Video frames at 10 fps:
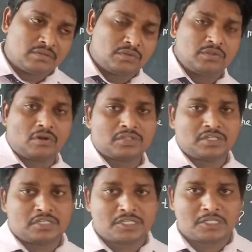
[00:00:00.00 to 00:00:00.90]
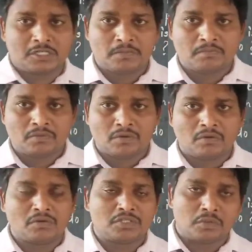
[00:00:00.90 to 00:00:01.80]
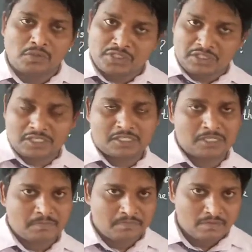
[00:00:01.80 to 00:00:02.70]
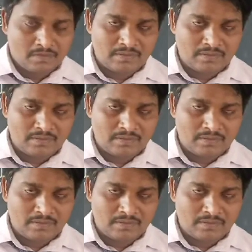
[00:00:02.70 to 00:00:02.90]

to the doctors or soldiers